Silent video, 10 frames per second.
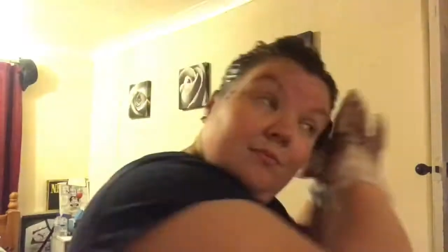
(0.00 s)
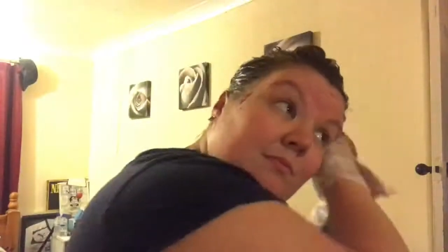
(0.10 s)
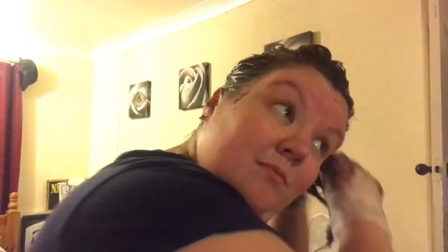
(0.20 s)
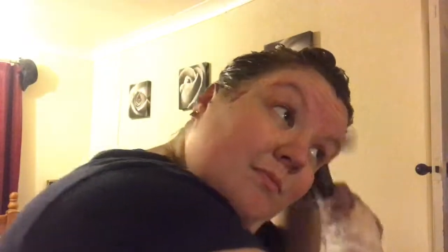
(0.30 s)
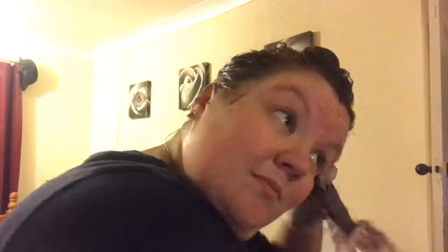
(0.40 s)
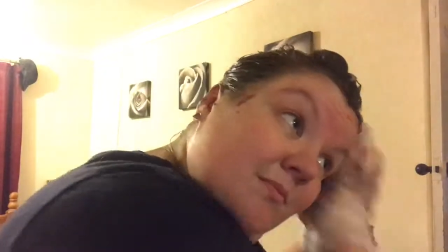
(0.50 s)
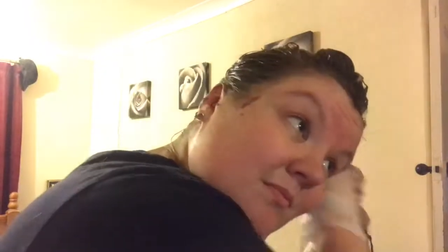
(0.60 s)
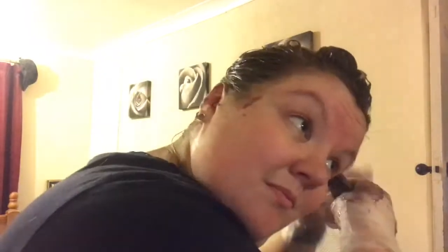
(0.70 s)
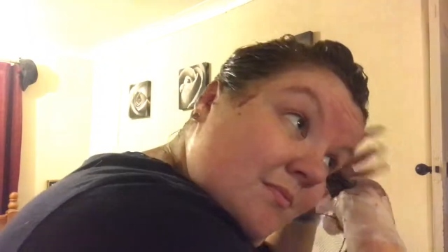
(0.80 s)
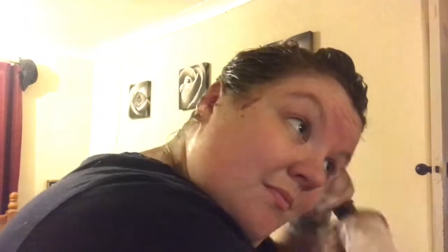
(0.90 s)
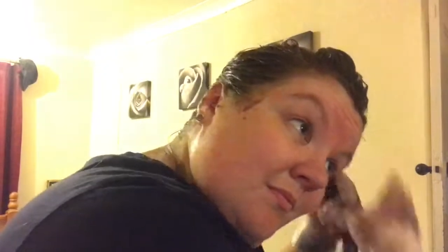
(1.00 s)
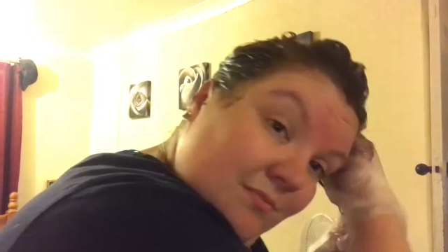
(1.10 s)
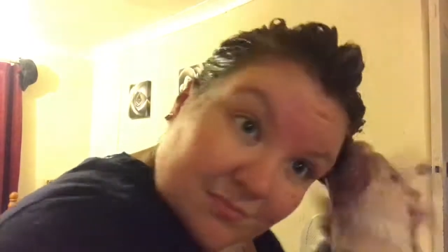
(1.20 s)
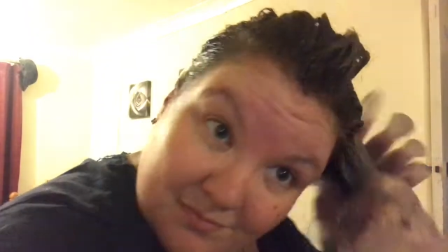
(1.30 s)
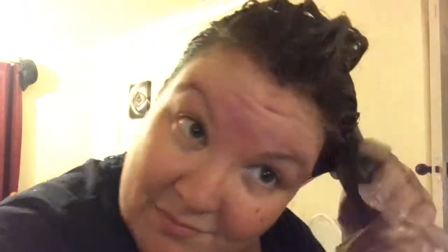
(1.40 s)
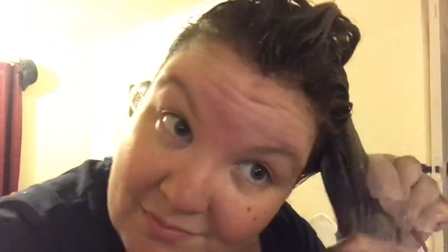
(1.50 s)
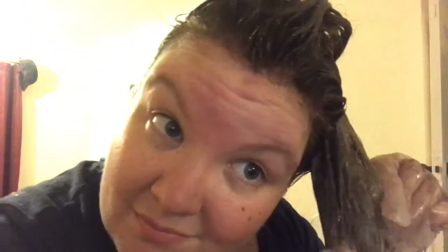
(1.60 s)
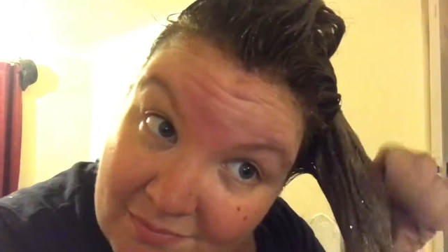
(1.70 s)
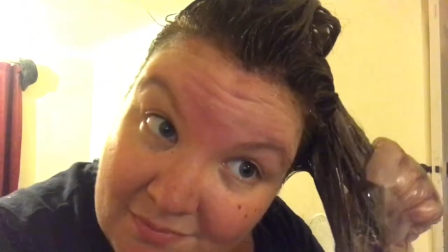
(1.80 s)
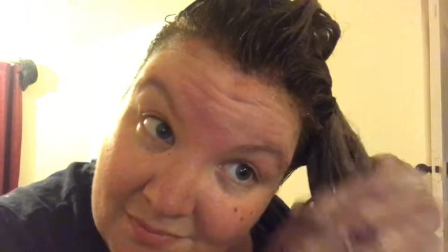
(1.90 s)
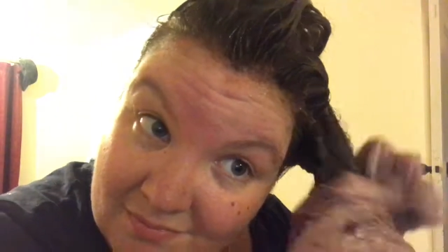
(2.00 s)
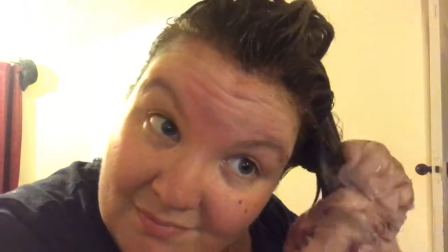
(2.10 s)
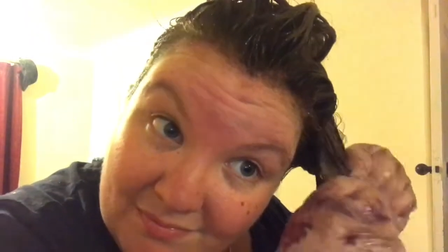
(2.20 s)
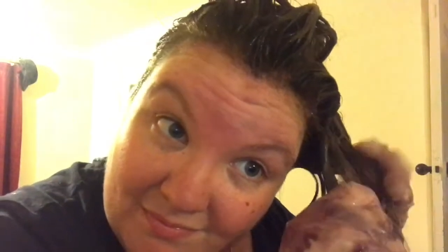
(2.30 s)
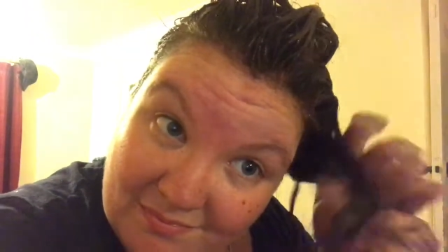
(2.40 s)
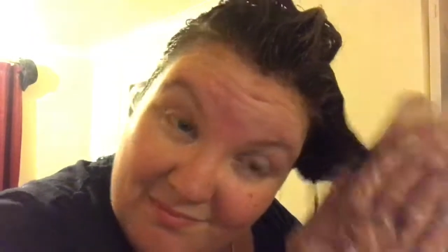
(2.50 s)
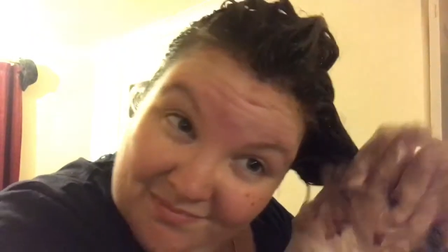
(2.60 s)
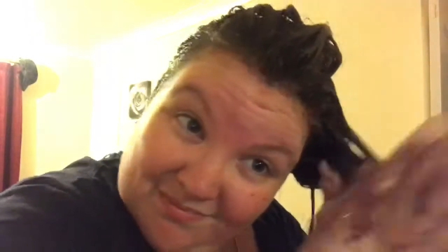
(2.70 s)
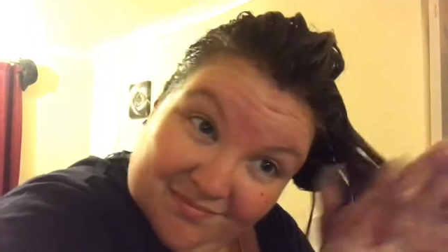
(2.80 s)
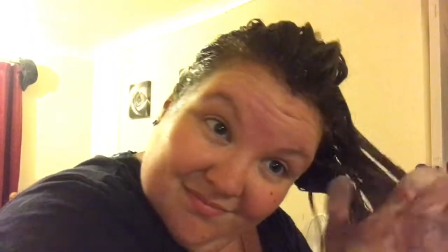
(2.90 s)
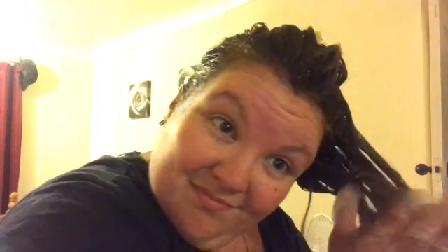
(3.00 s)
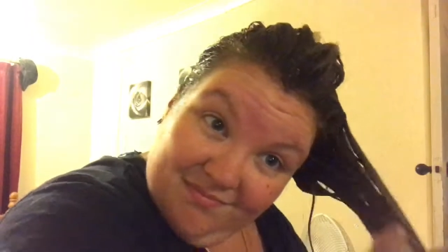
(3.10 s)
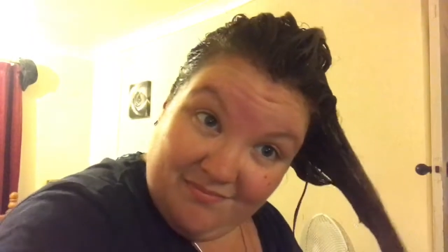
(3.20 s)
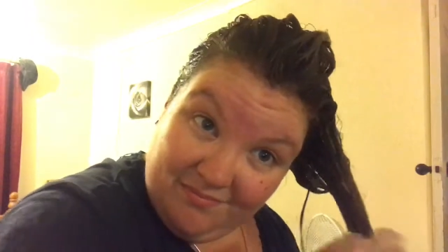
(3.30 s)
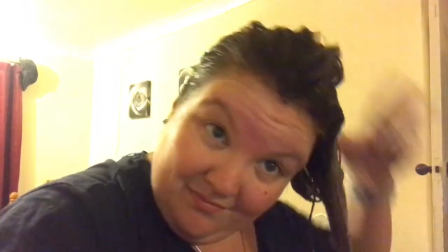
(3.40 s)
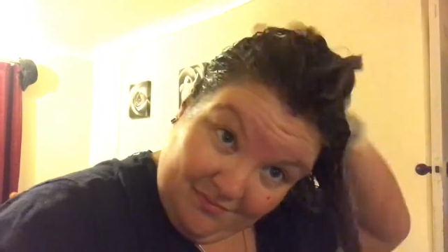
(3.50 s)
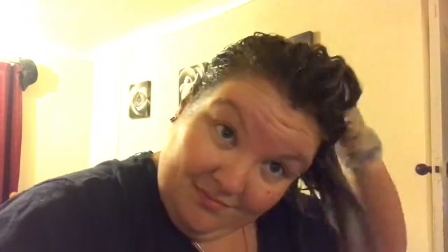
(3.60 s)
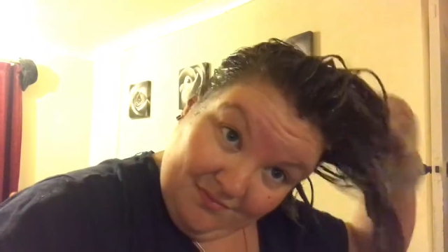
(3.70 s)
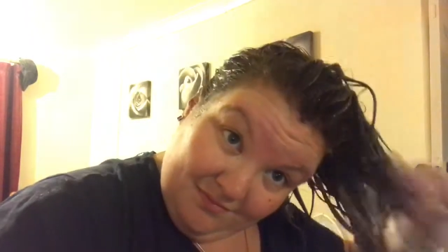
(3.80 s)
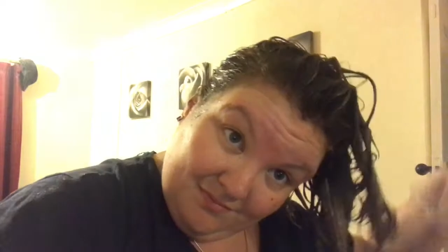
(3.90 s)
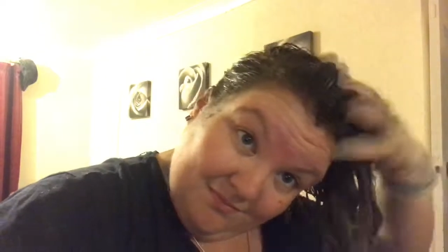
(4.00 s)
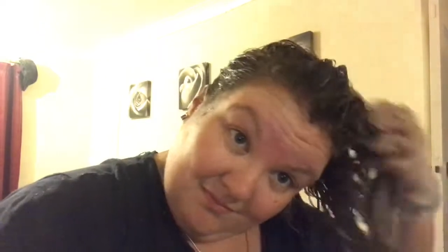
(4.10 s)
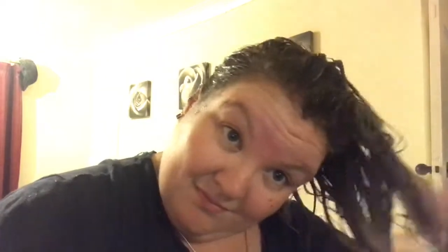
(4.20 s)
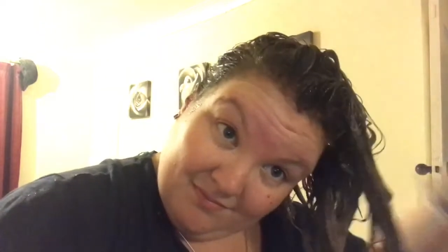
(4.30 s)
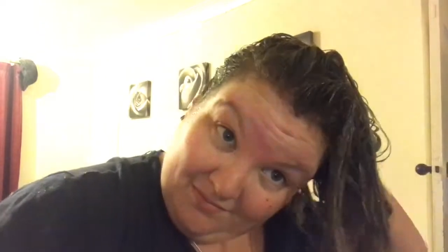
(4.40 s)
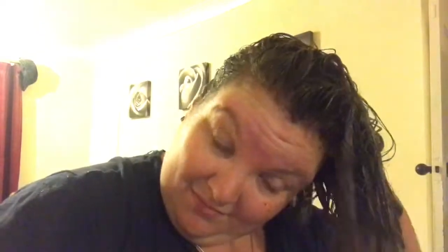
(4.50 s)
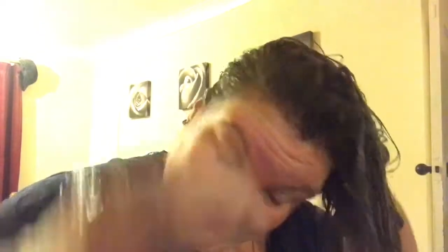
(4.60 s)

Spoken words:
all to blend in. I didn't really want you to be able to notice that there were 2 different